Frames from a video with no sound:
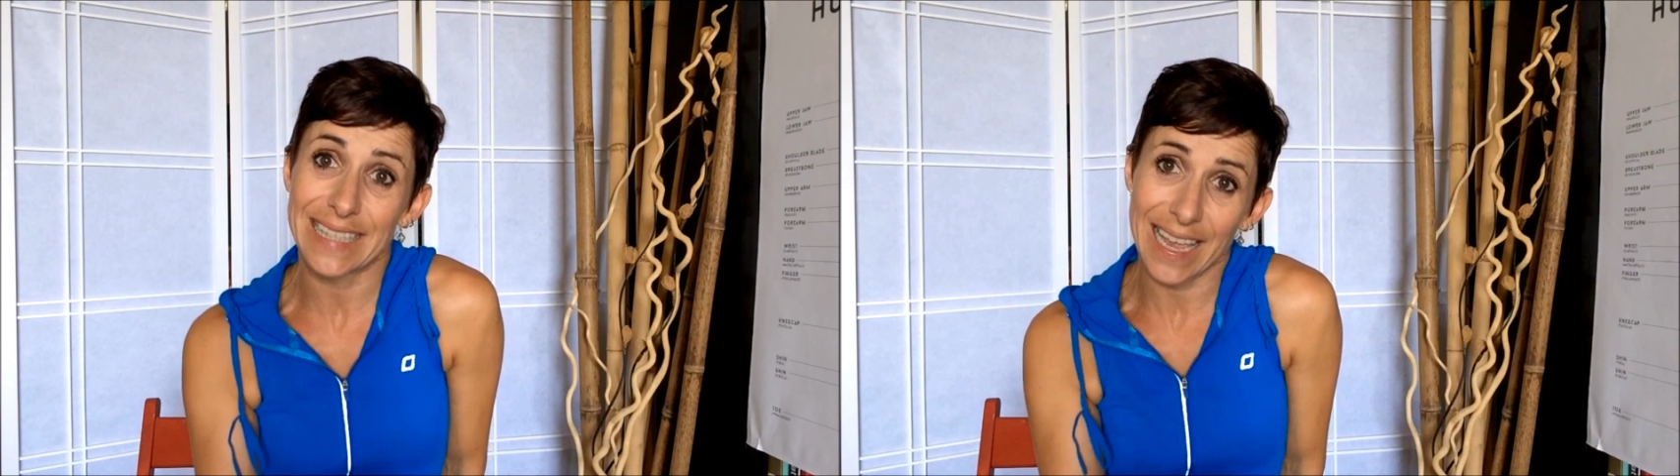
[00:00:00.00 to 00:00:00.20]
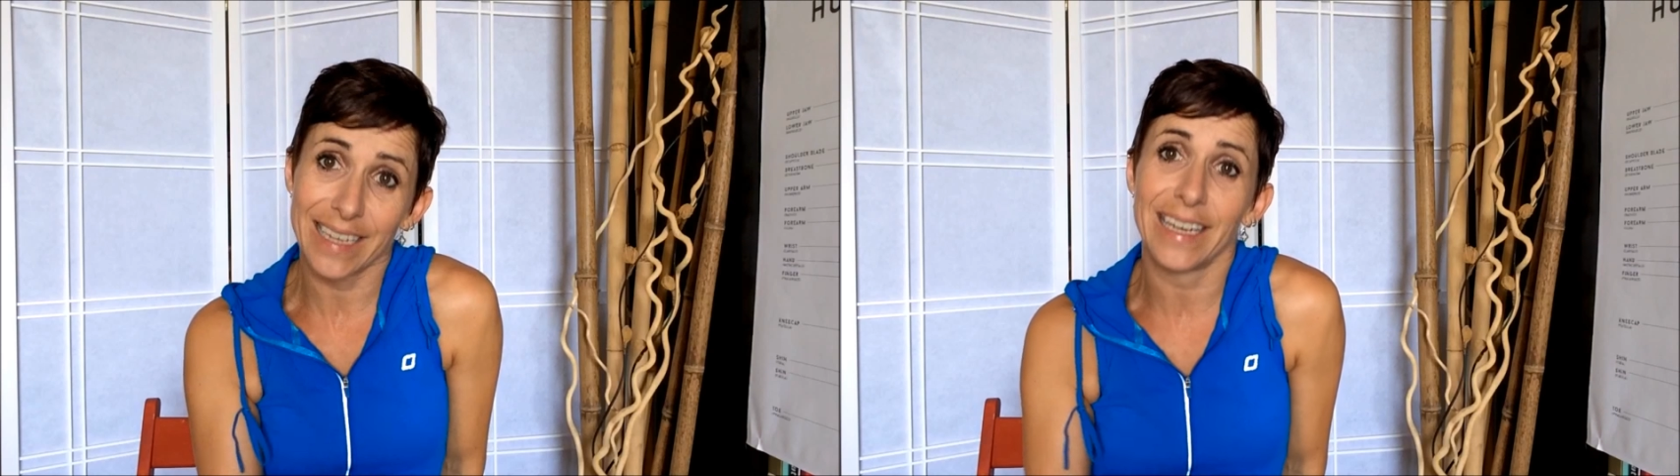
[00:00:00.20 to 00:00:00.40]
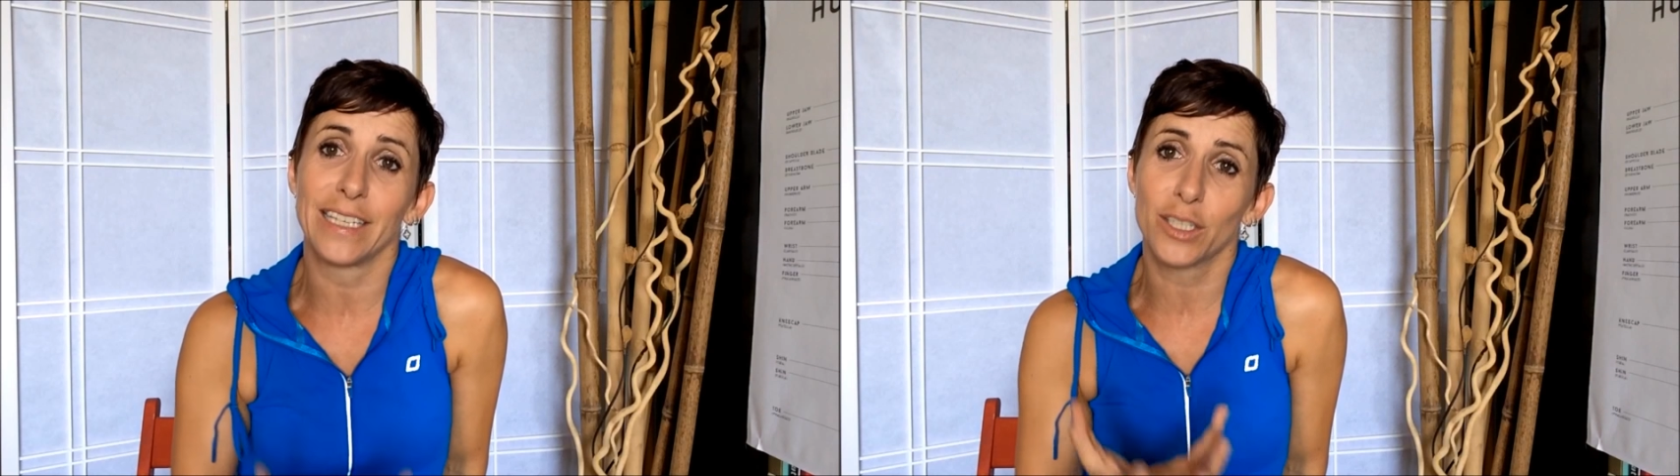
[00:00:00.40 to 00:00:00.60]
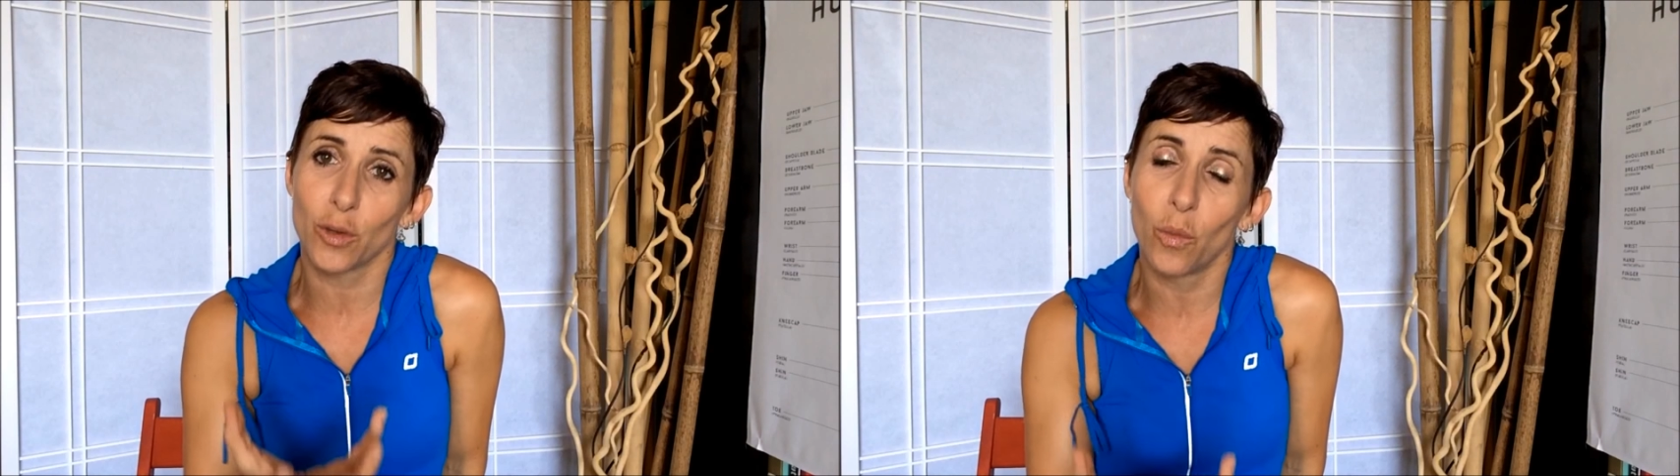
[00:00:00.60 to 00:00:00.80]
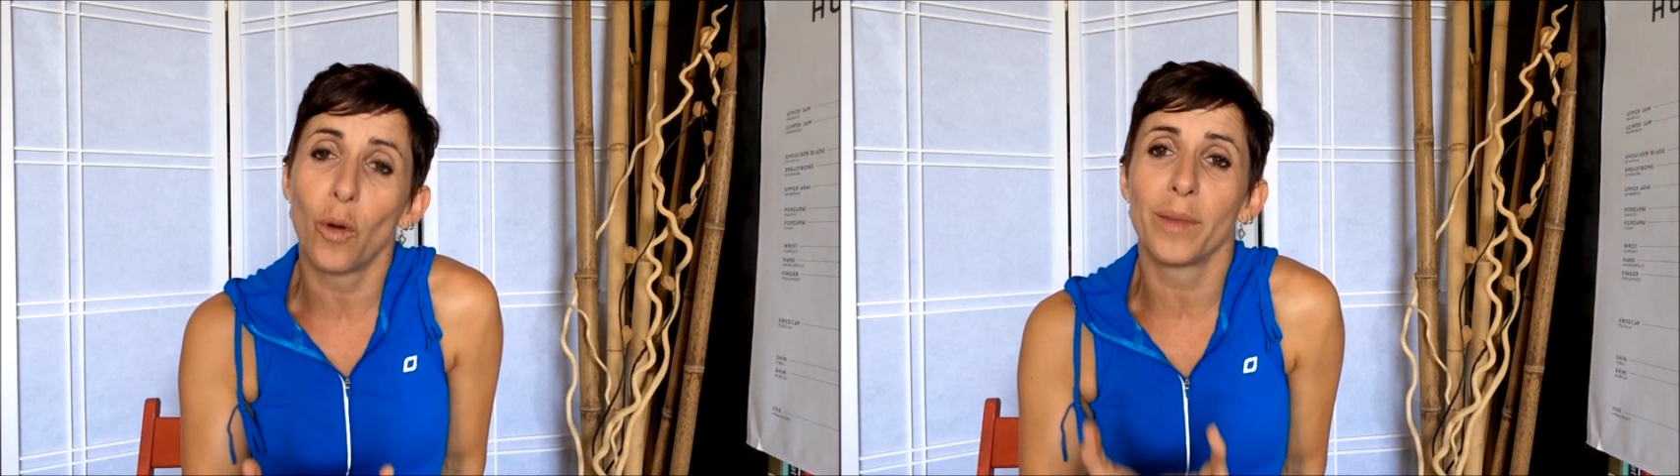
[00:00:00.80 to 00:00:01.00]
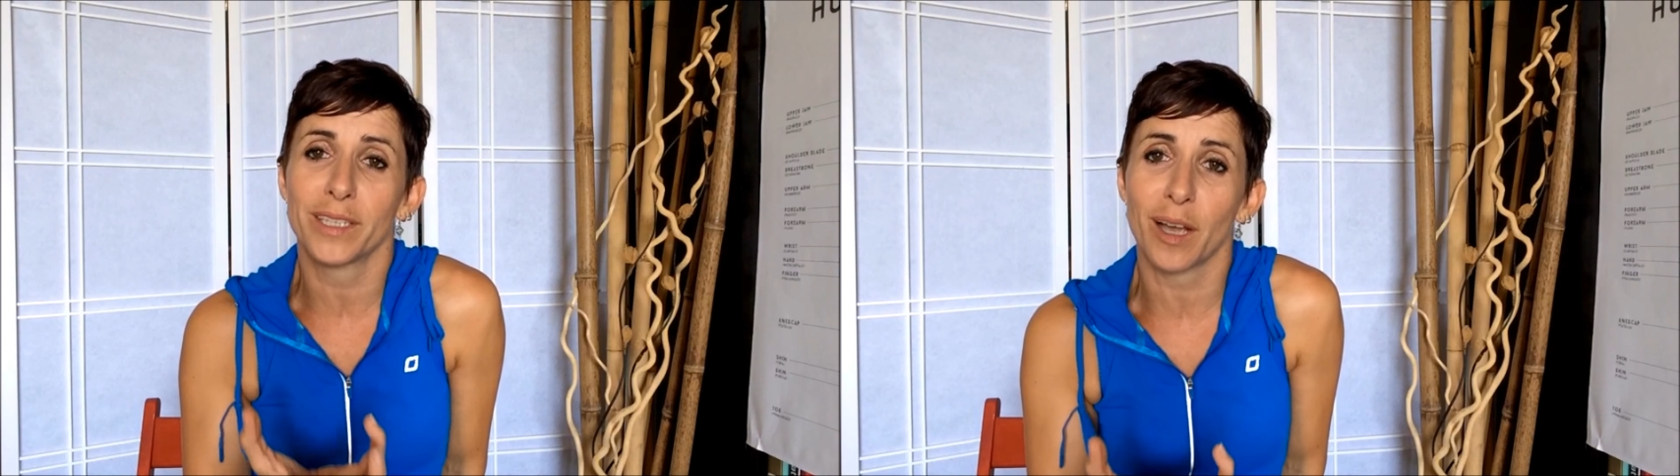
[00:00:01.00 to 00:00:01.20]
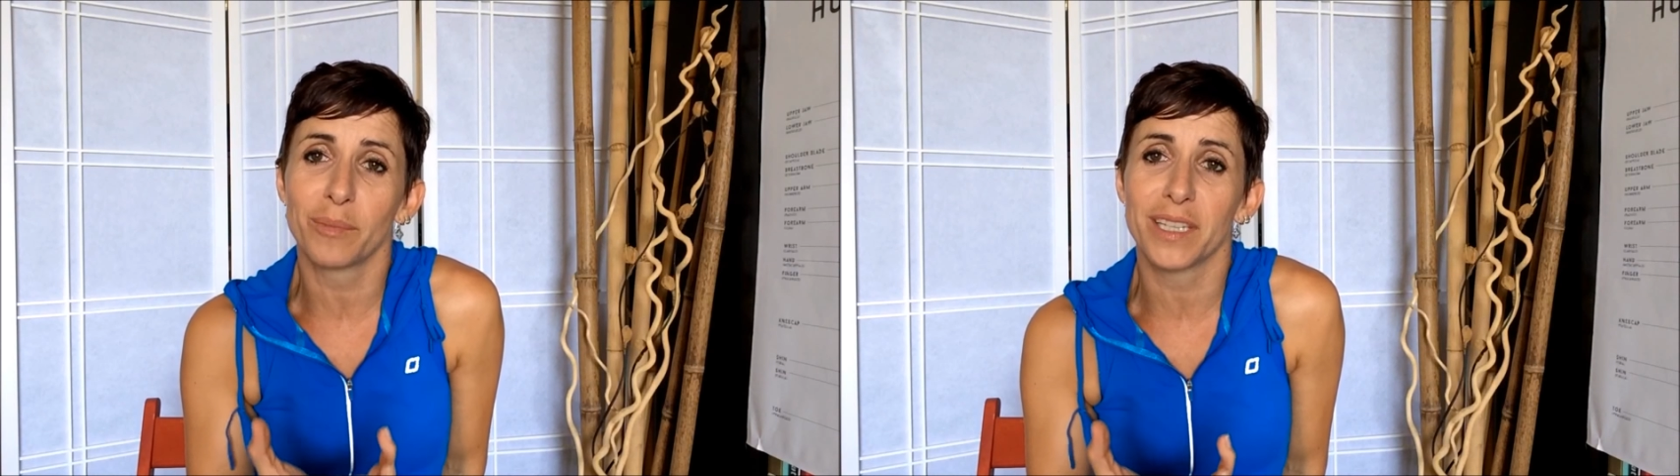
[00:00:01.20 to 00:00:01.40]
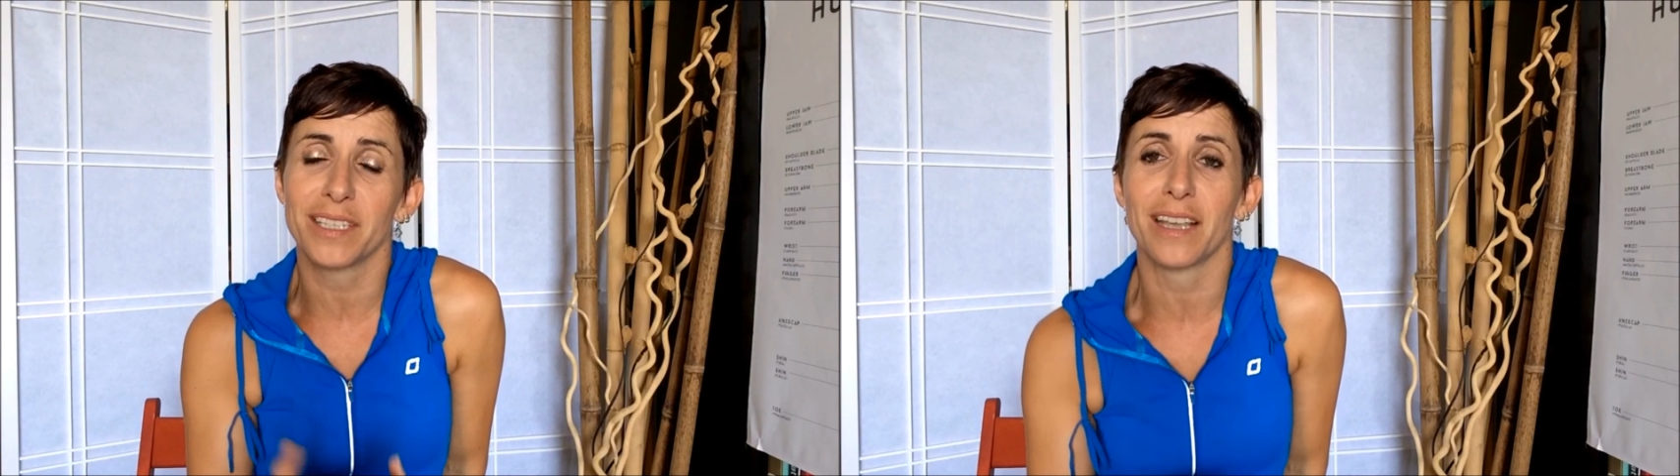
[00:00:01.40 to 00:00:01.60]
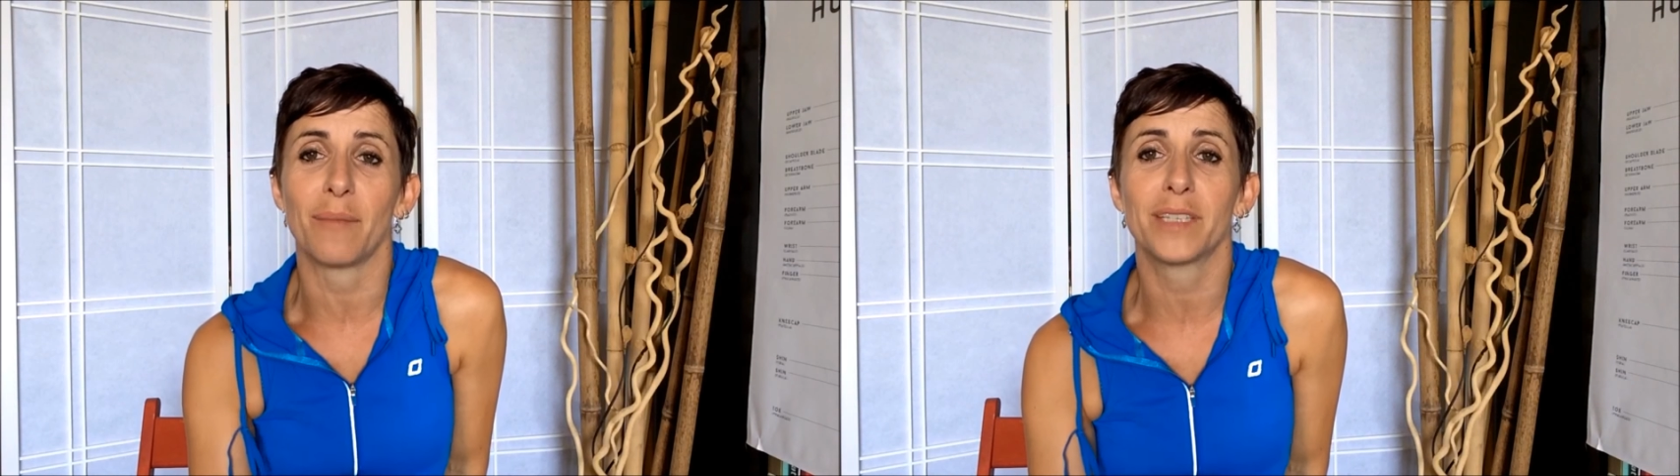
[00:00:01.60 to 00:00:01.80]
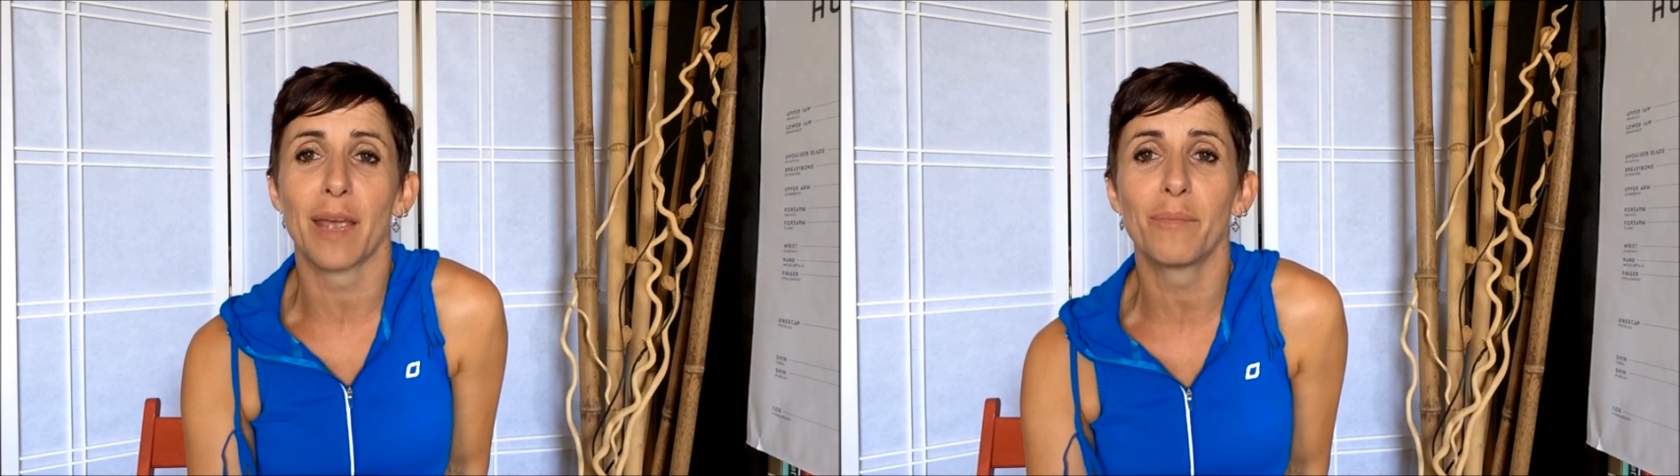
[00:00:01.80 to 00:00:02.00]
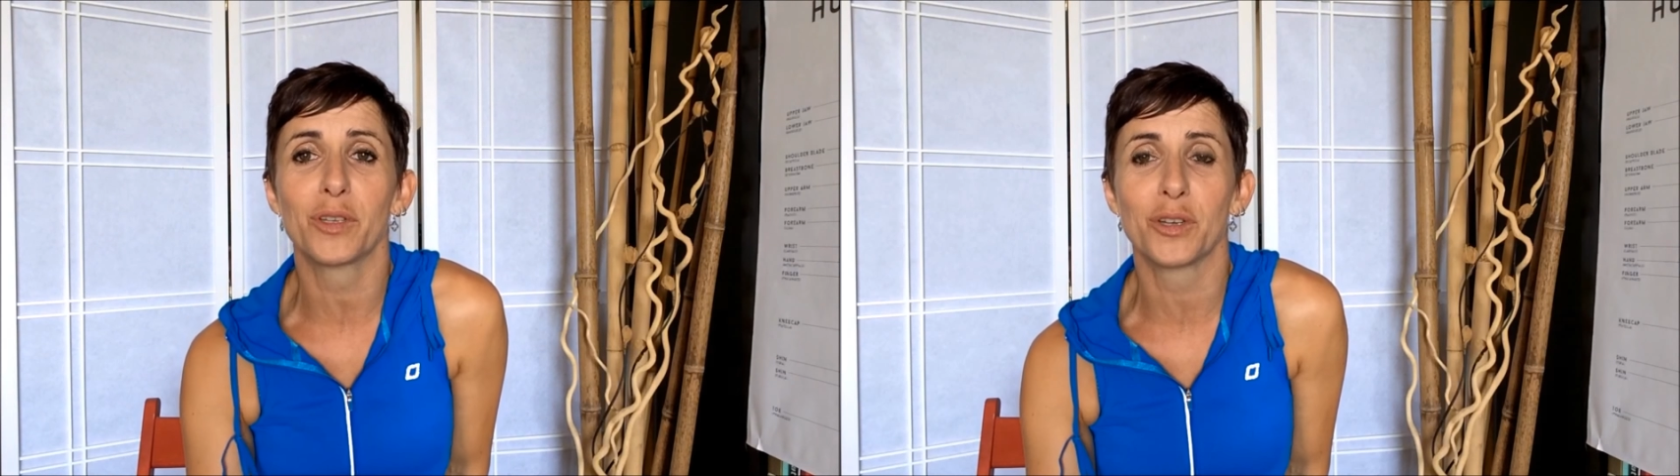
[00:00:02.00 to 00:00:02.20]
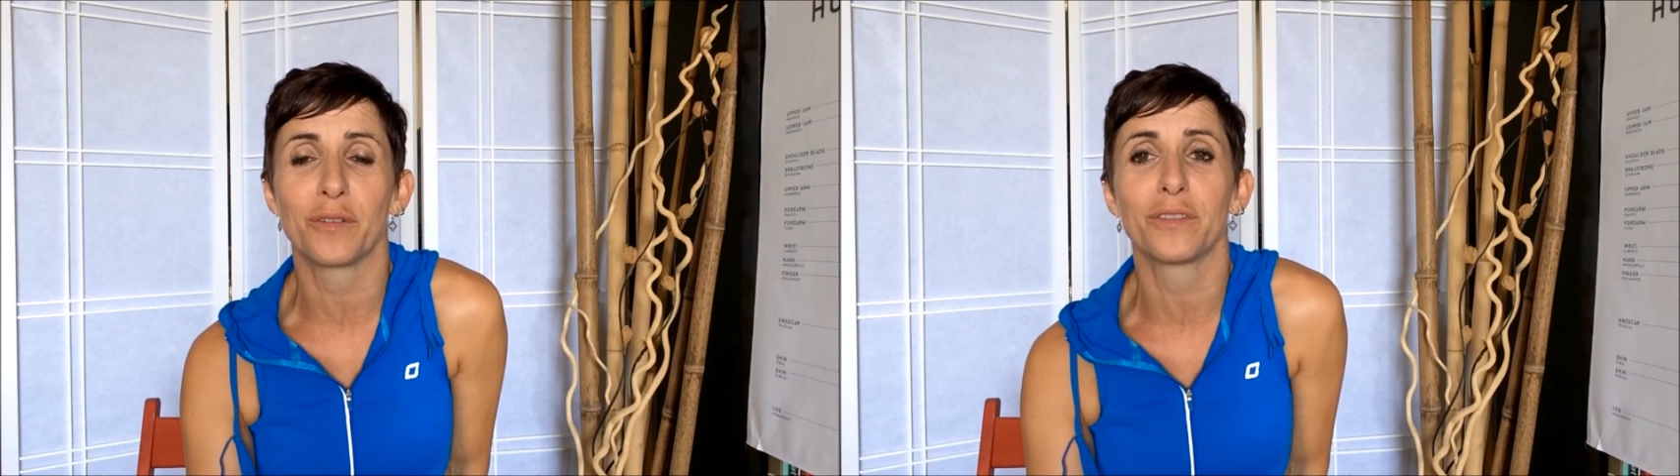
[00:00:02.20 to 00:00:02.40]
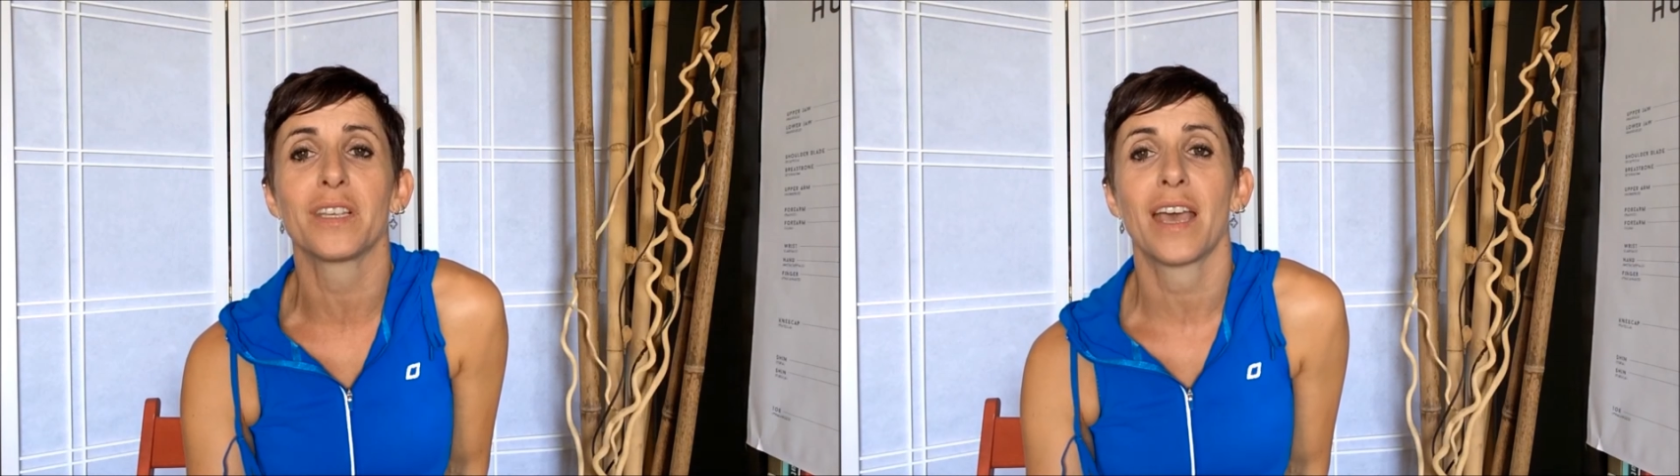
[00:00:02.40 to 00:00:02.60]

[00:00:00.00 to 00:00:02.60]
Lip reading: then needs to warm it up to the same temperature